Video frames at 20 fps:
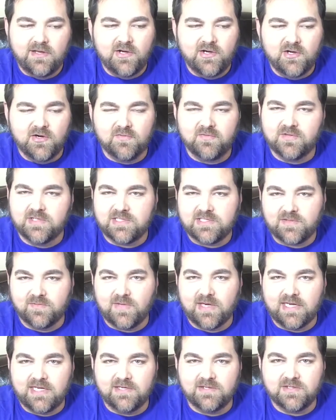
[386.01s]
hopefully
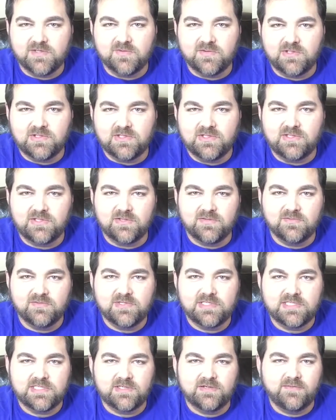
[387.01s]
somebody else will too.
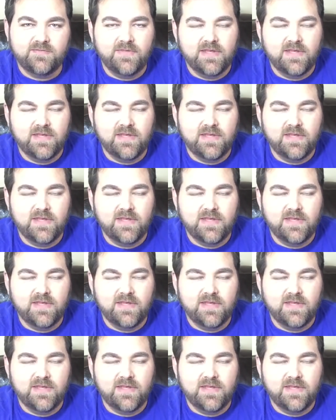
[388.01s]
So